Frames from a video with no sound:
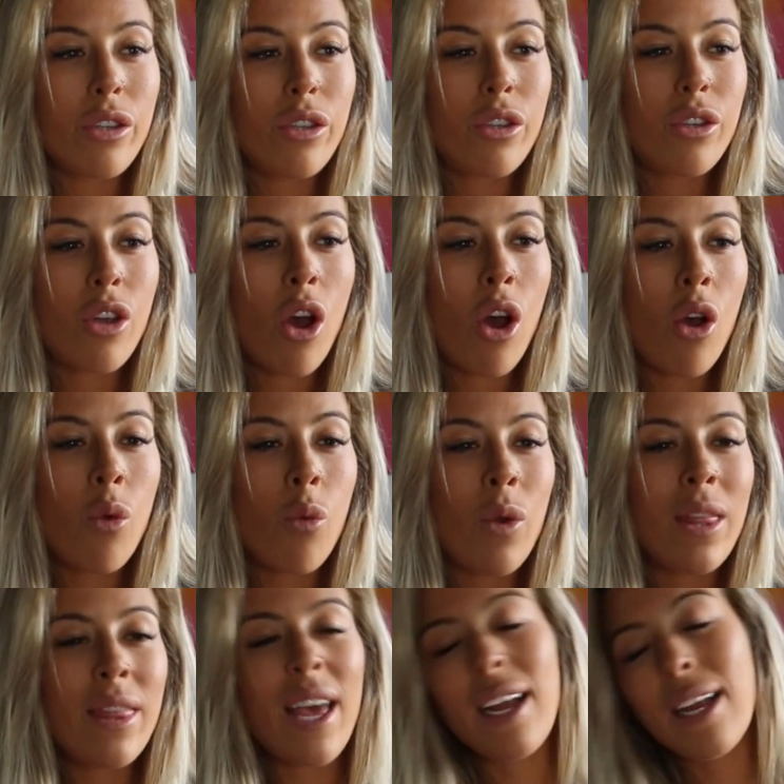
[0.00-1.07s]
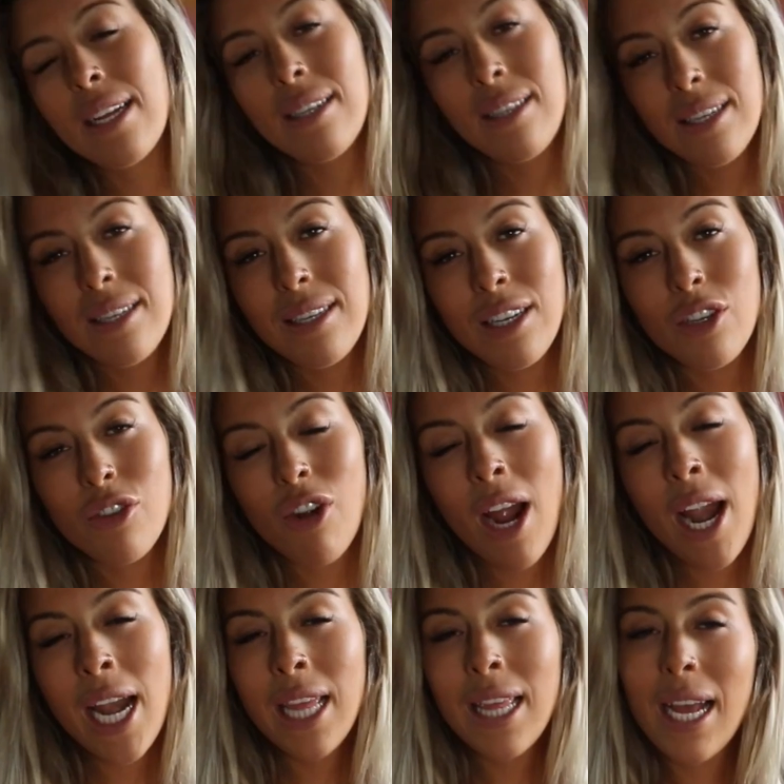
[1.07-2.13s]
So with that consistent
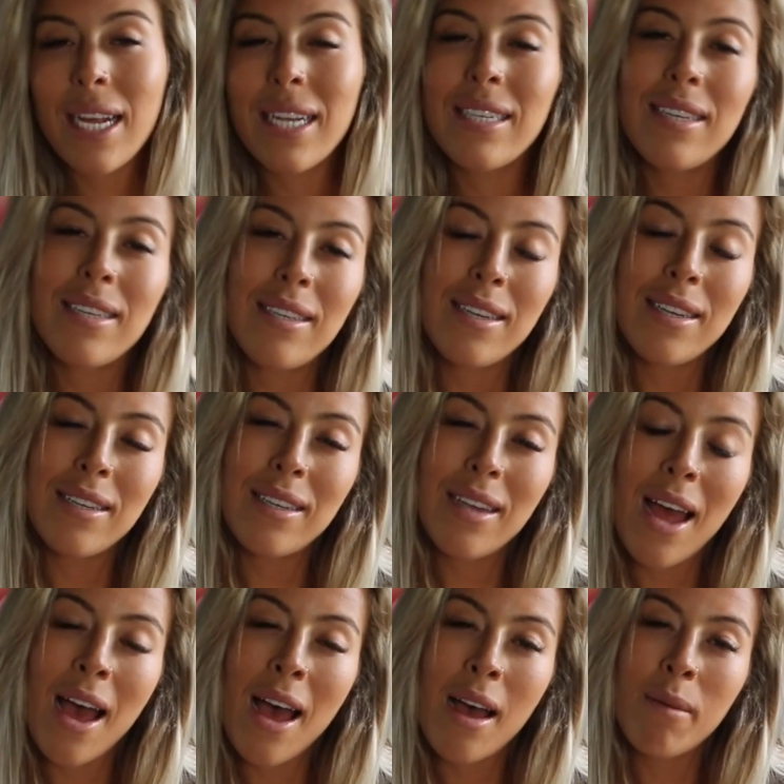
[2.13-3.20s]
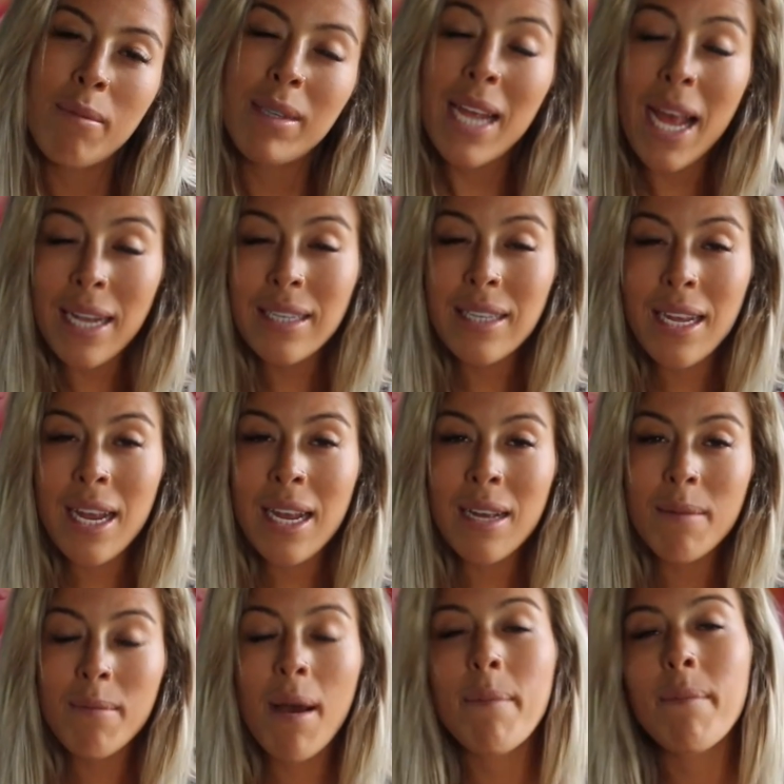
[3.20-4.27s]
training, that consistent
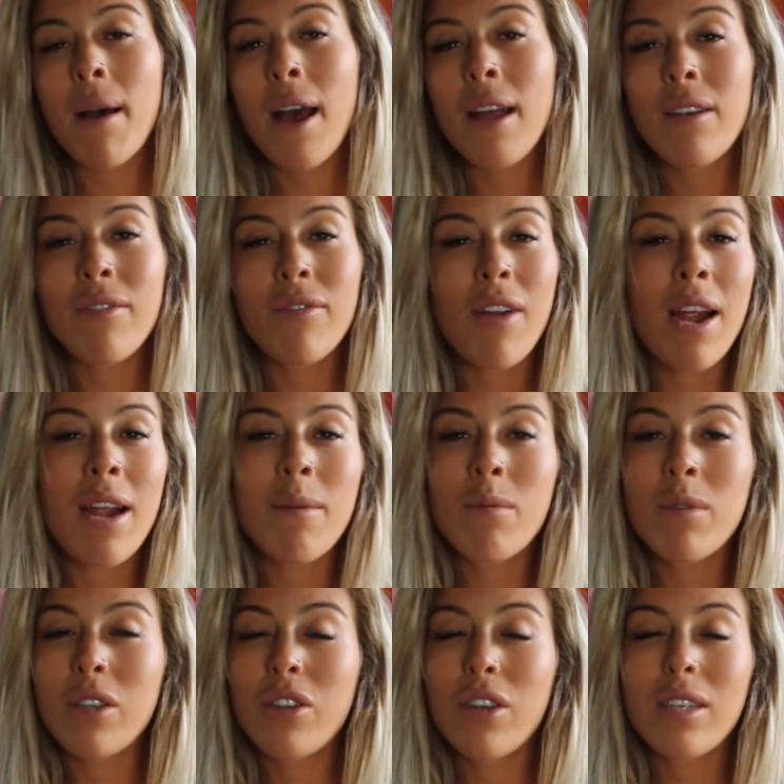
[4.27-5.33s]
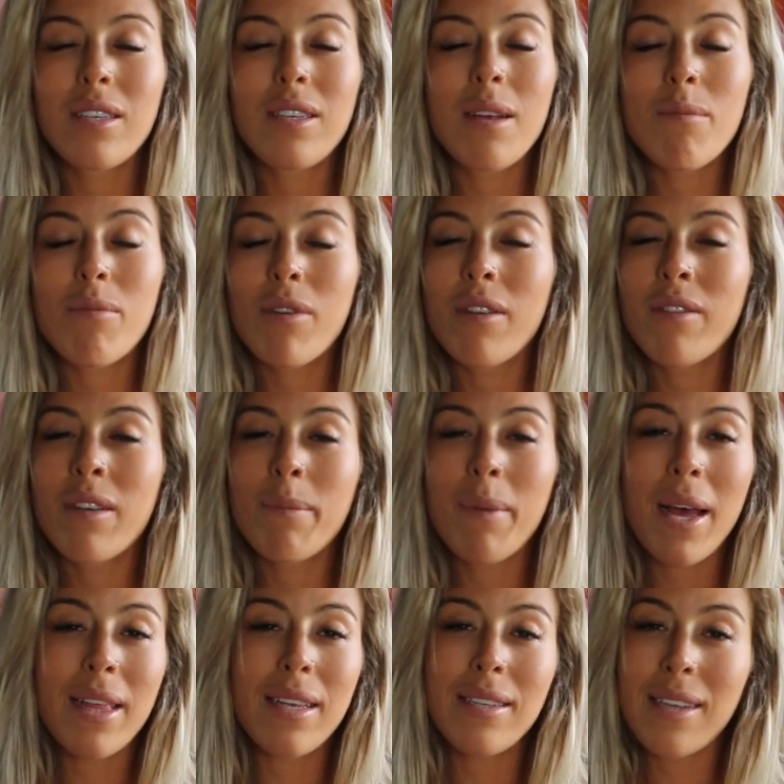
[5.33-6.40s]
dancing, my mind frame was just improving
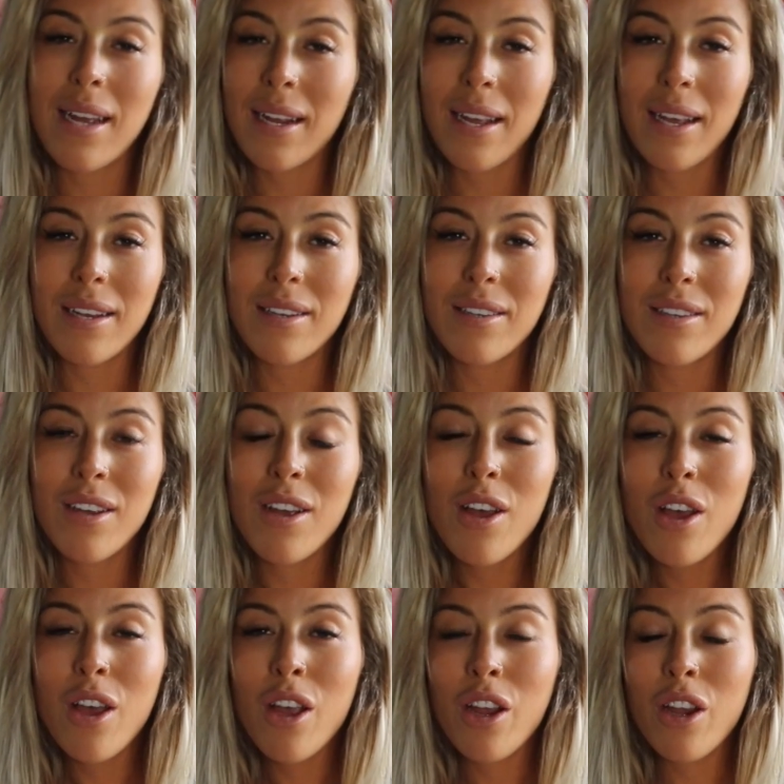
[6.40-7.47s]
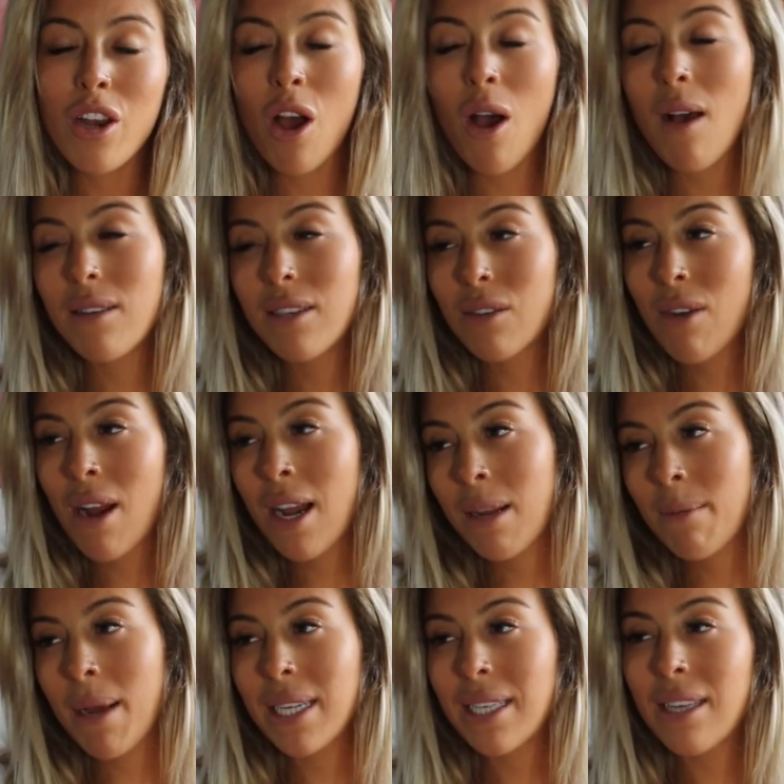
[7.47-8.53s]
by the second. I was
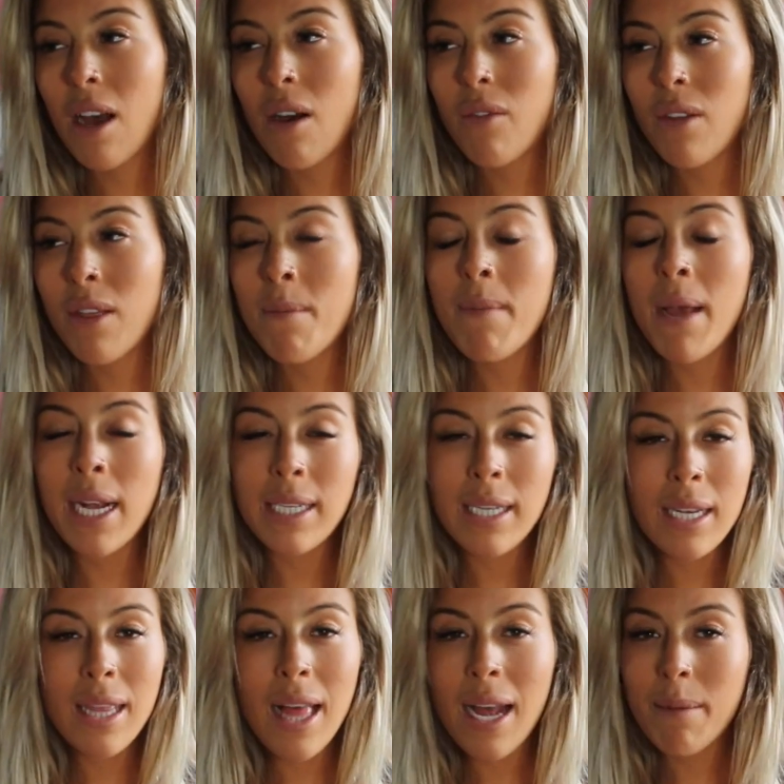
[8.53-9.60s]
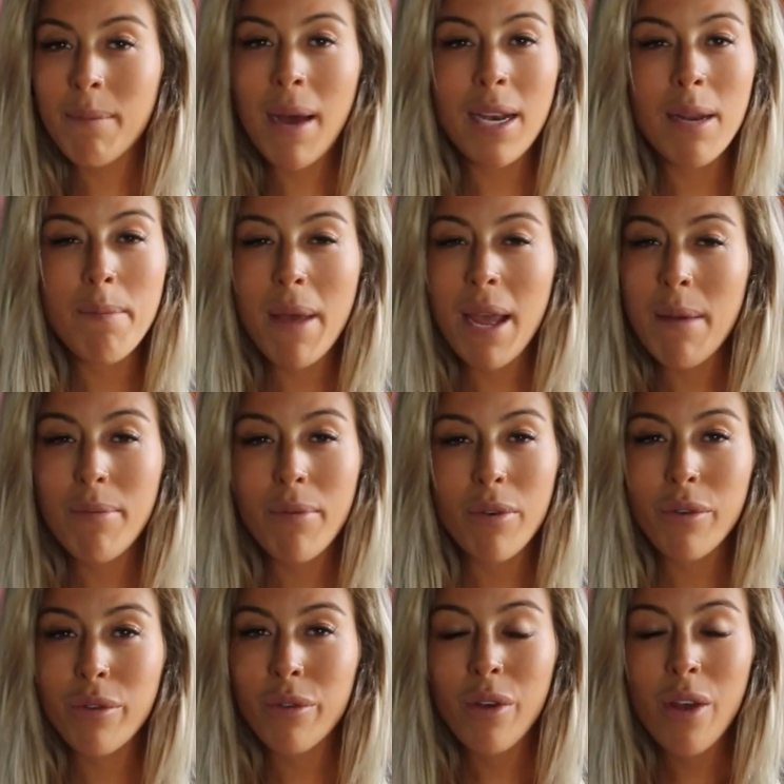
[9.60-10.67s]
surrounding myself with amazing like-minded
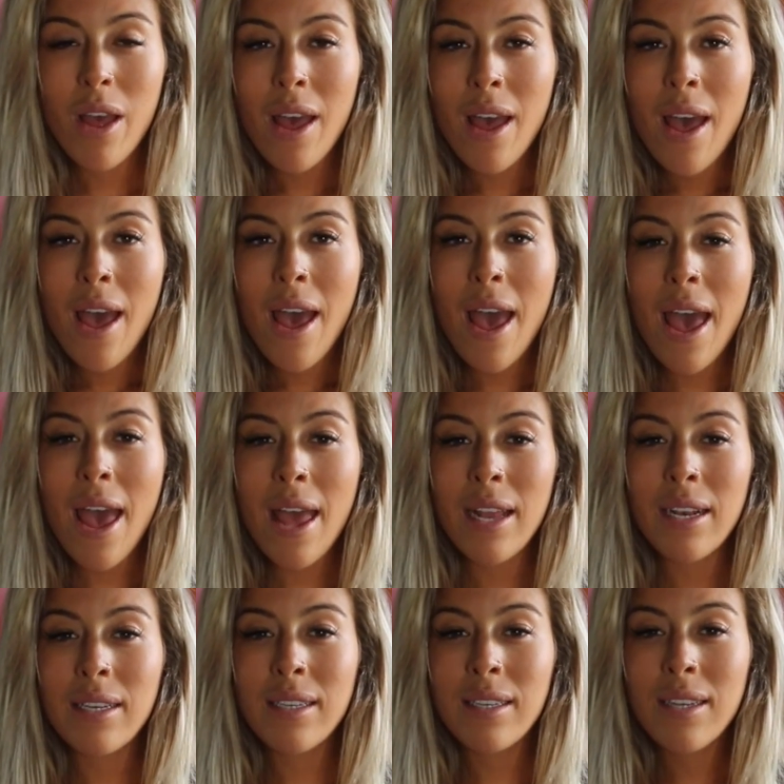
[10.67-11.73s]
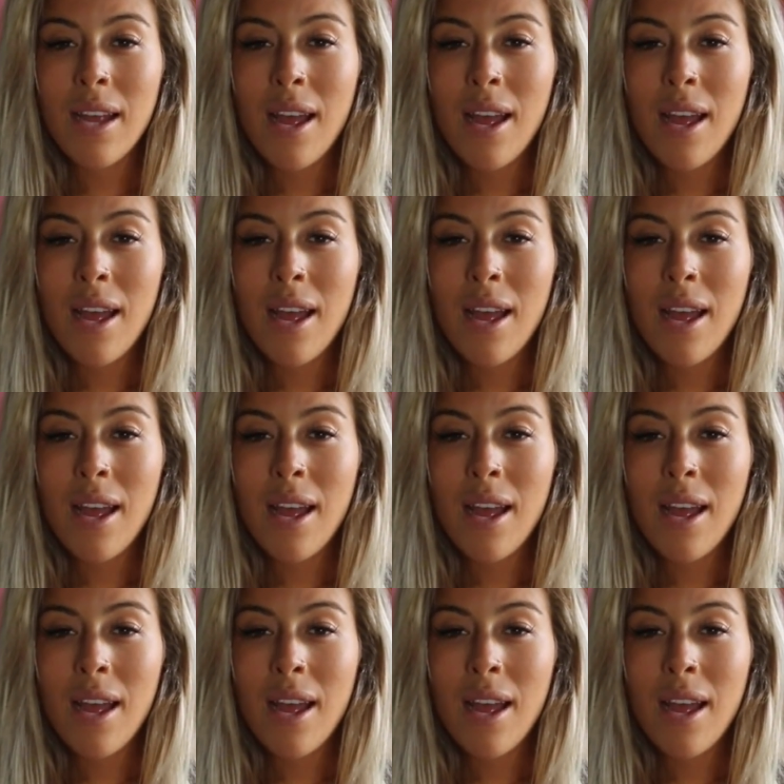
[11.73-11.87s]
people, and